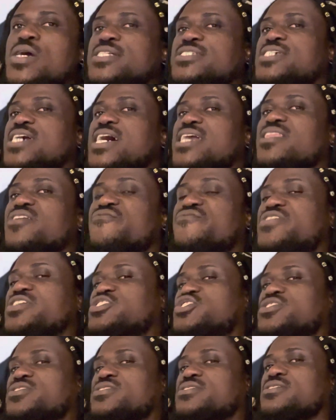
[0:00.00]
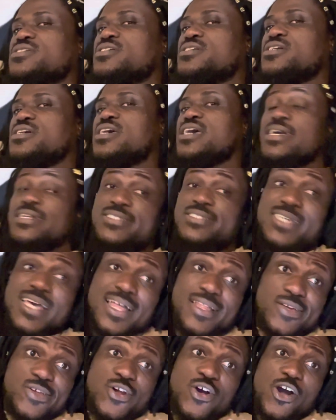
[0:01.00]
television and
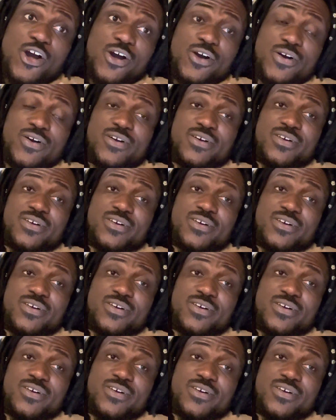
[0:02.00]
tell it all,